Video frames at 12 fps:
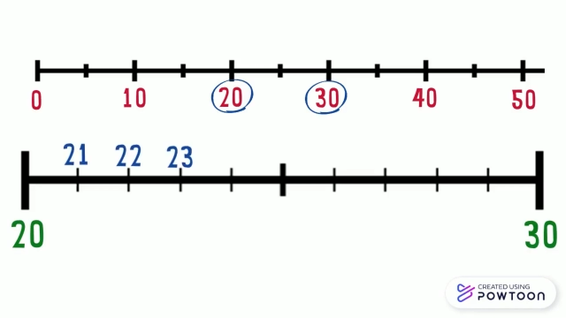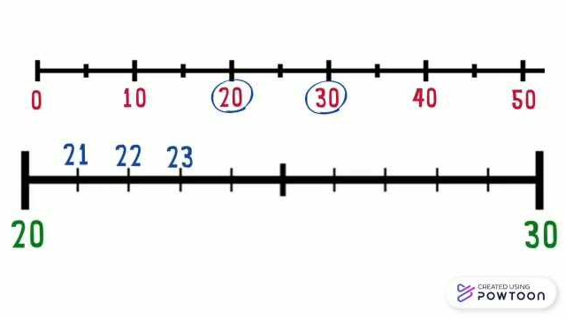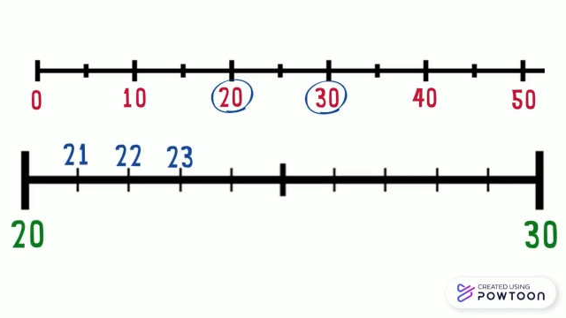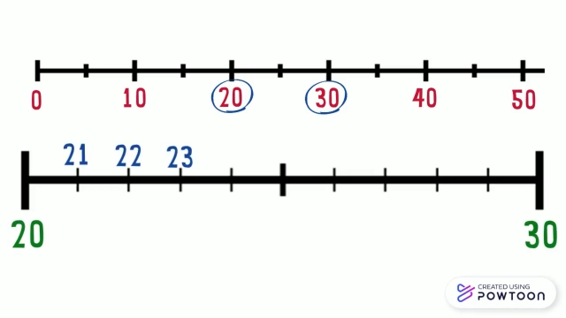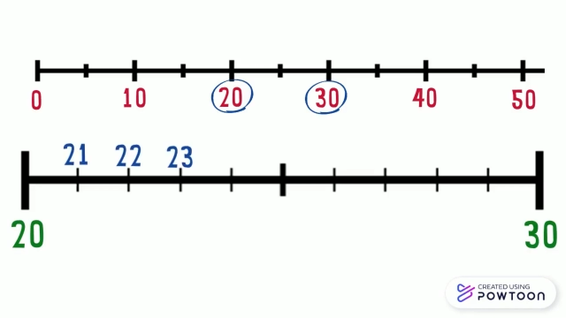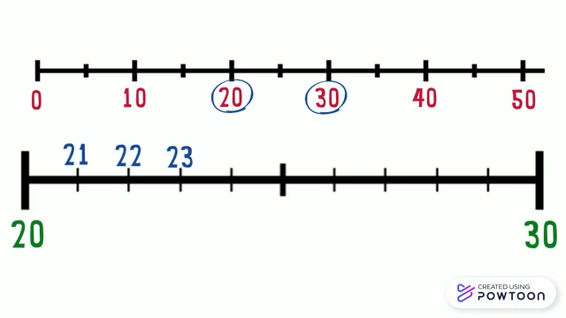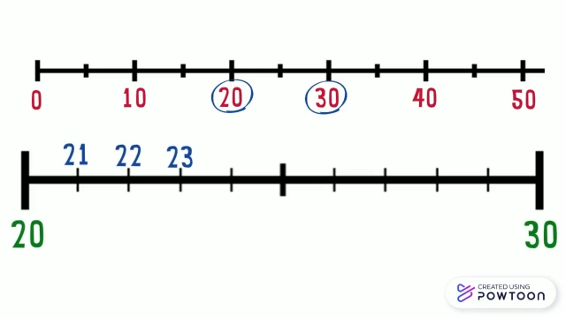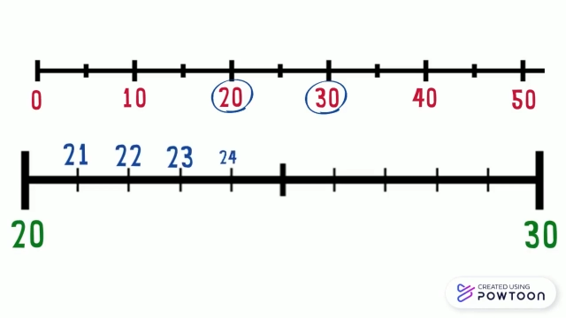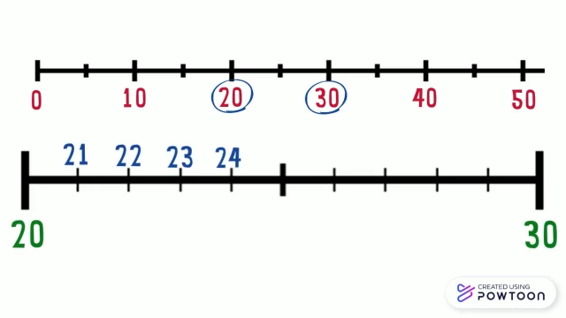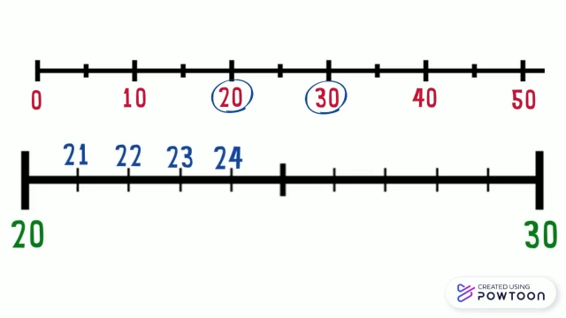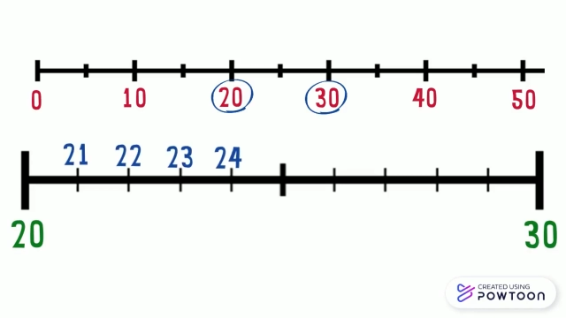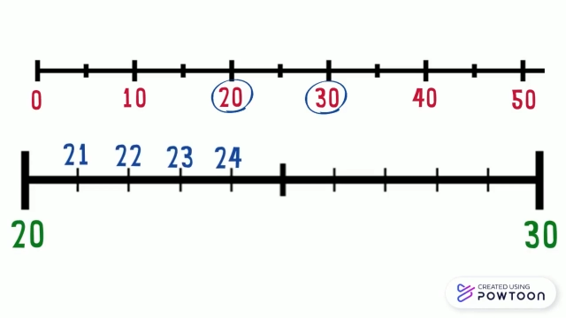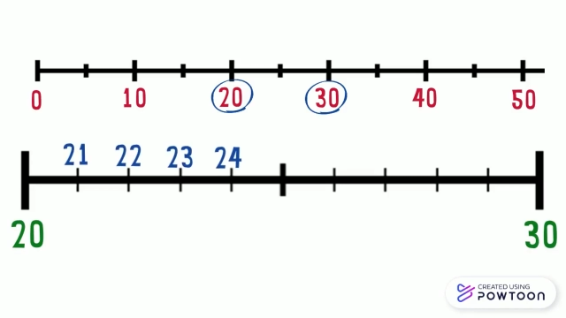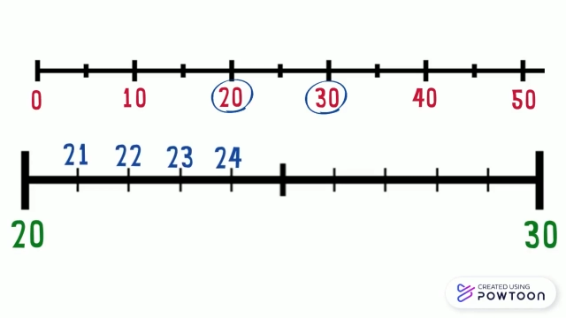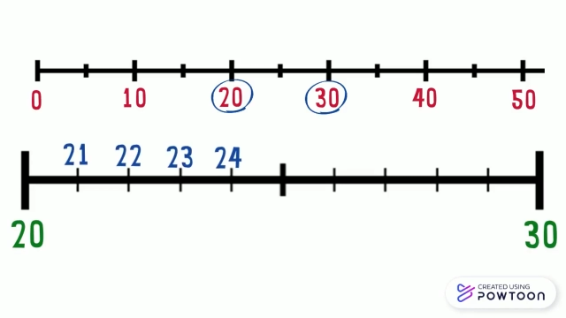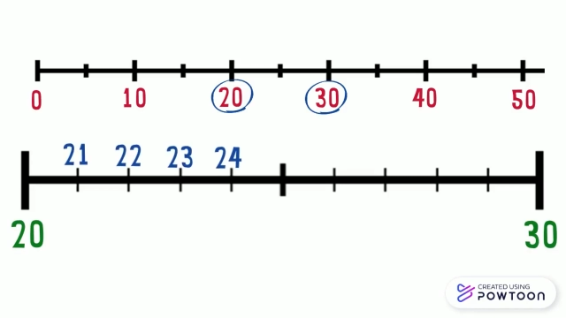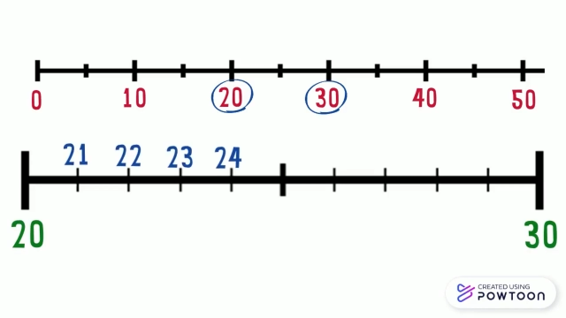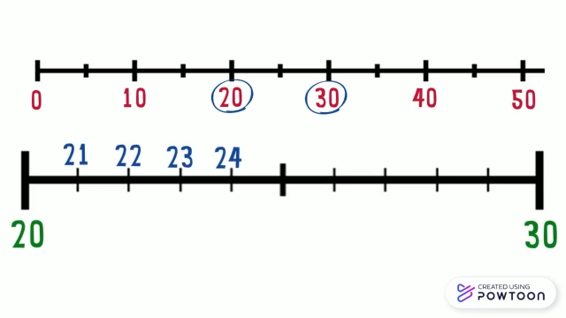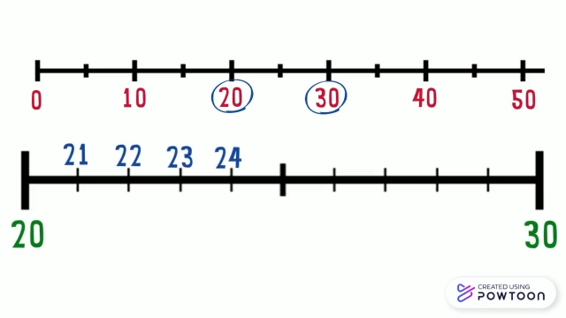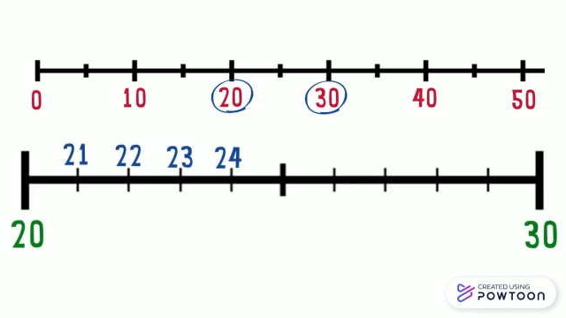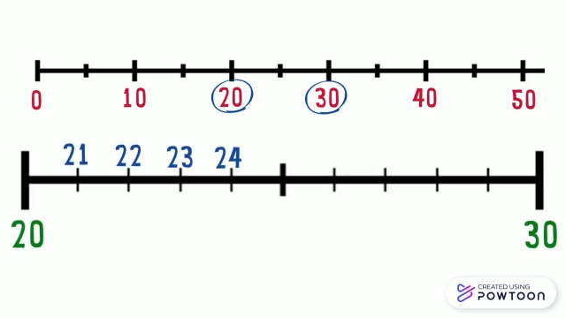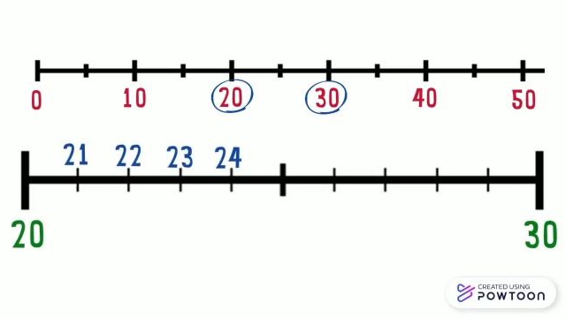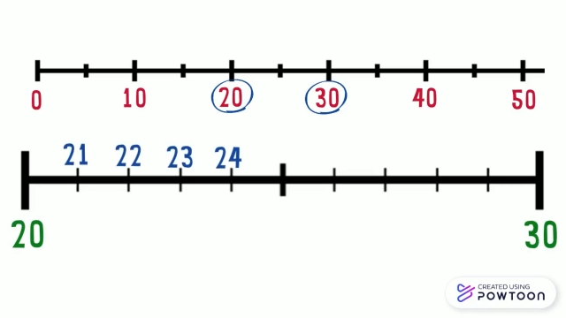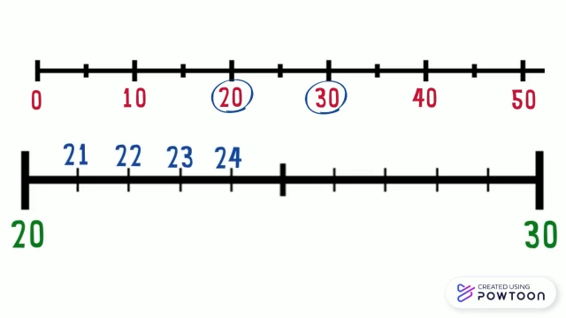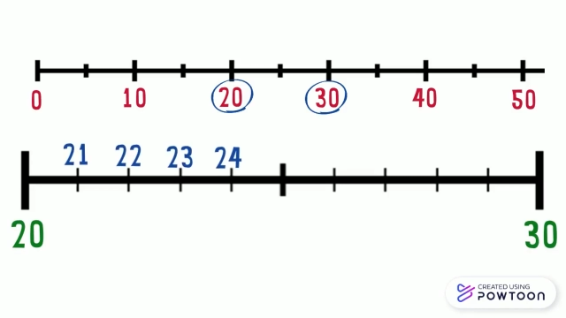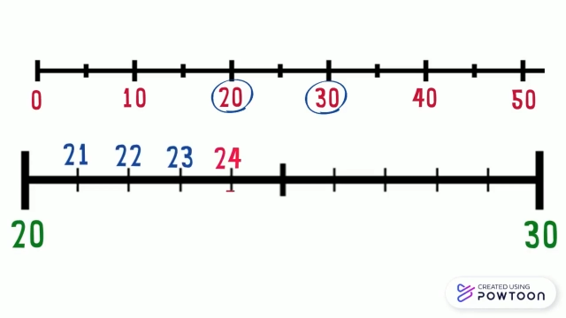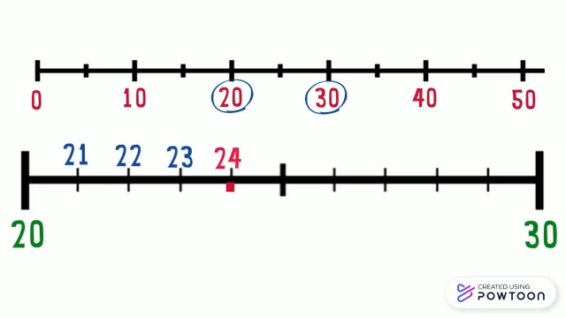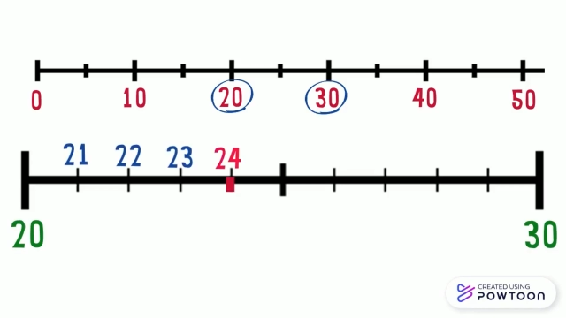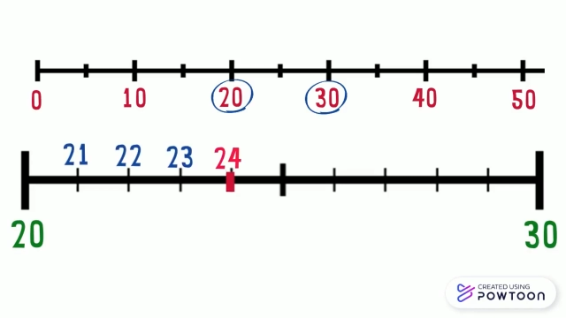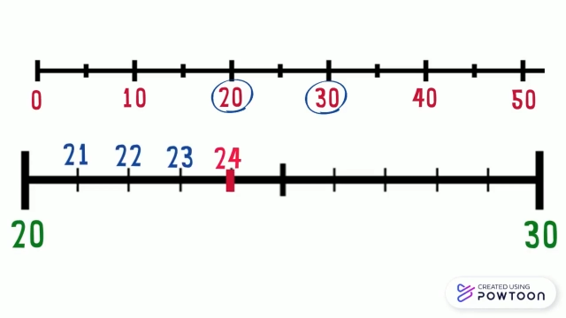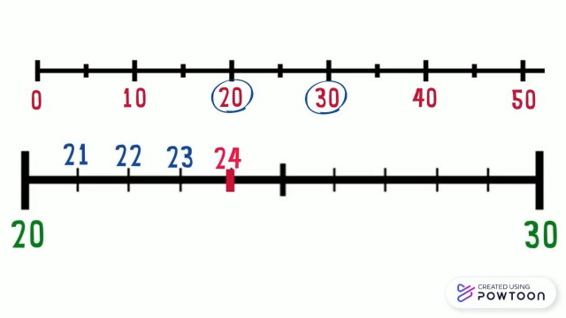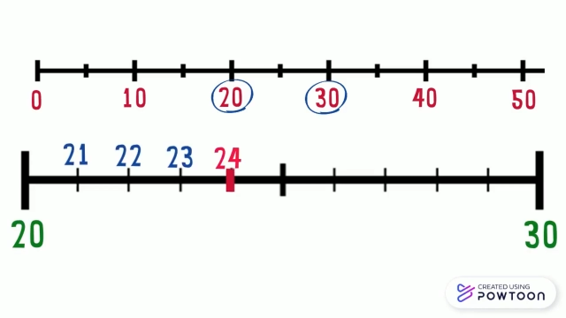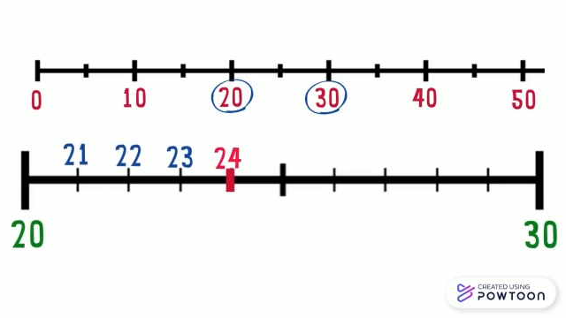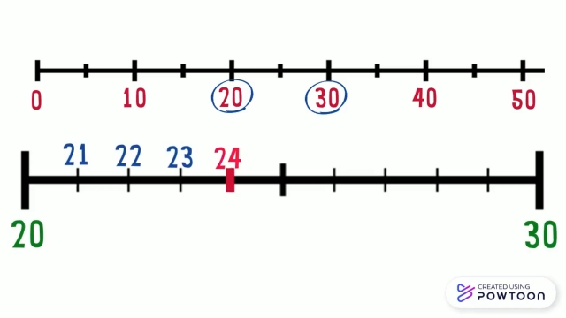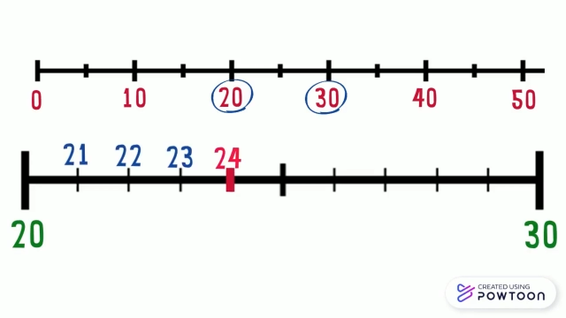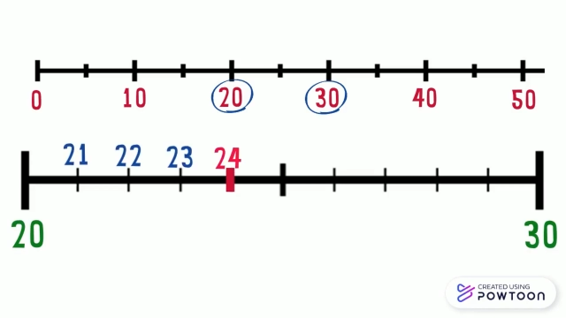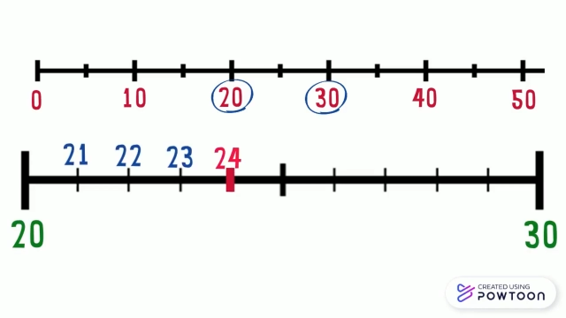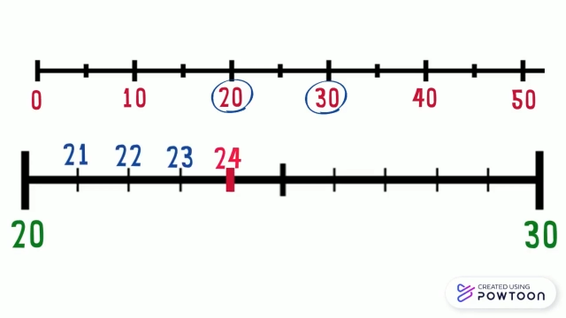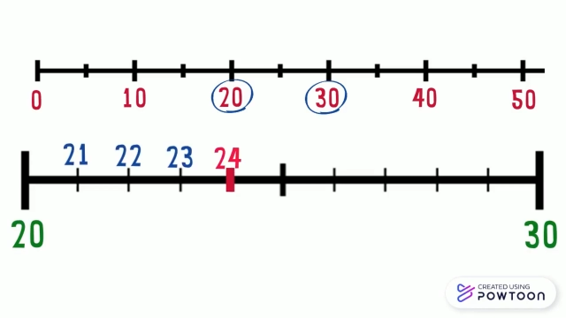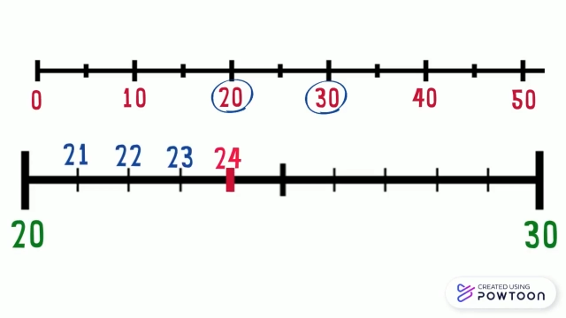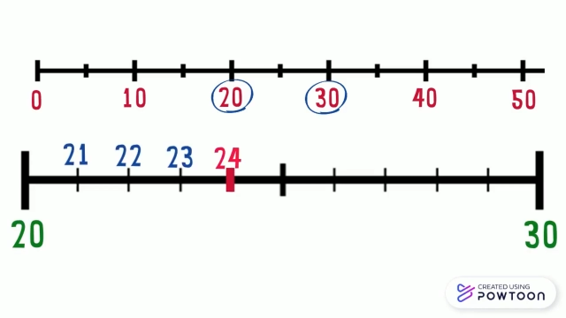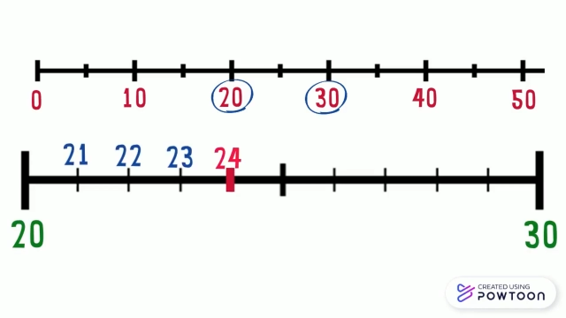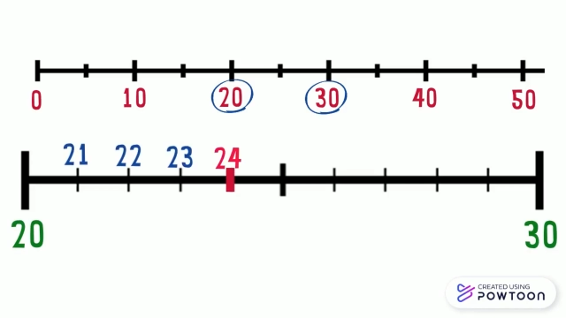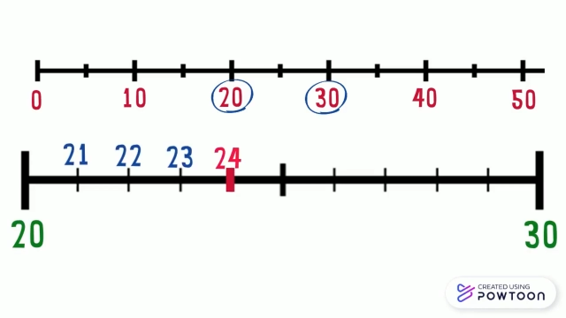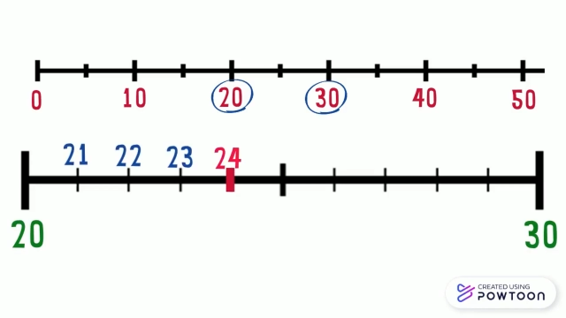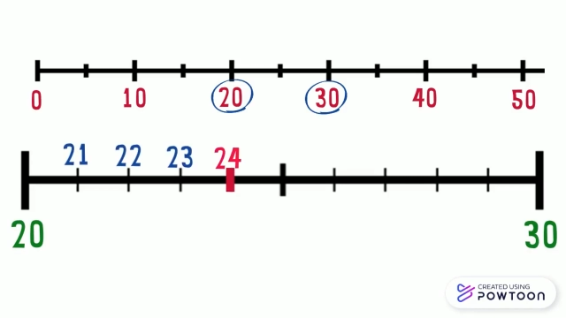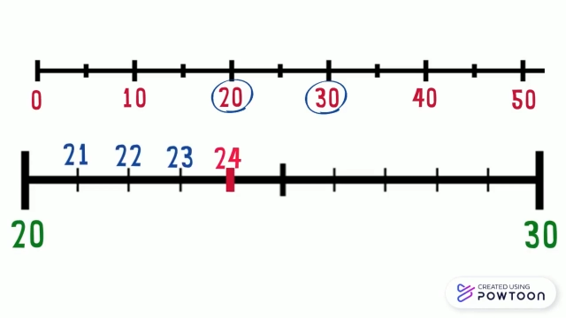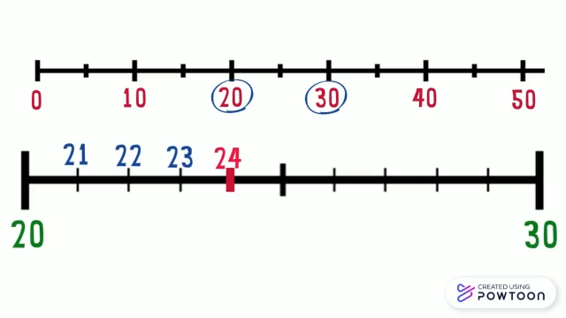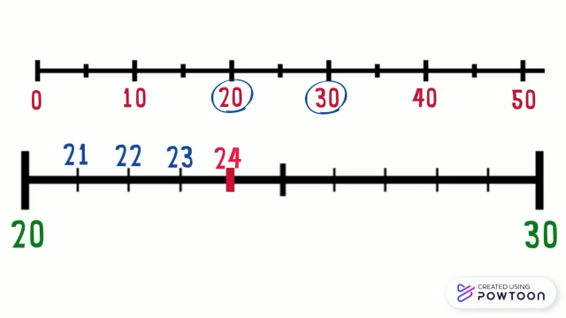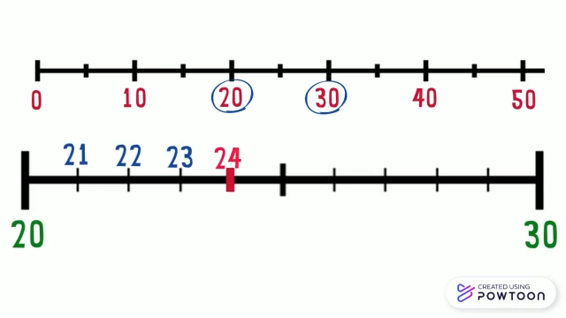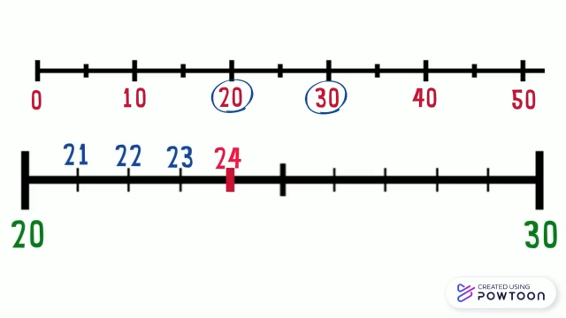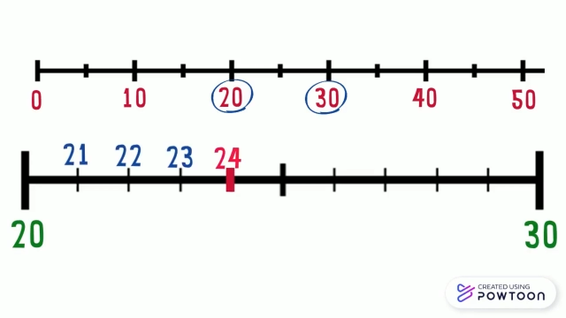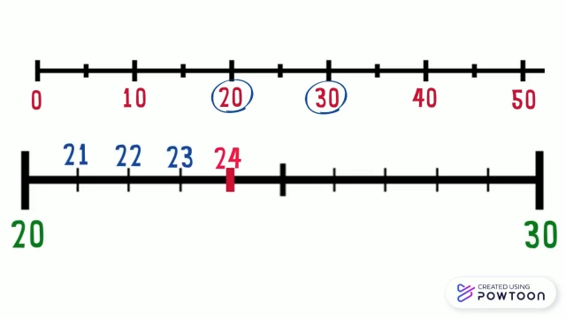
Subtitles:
(no speaker visible)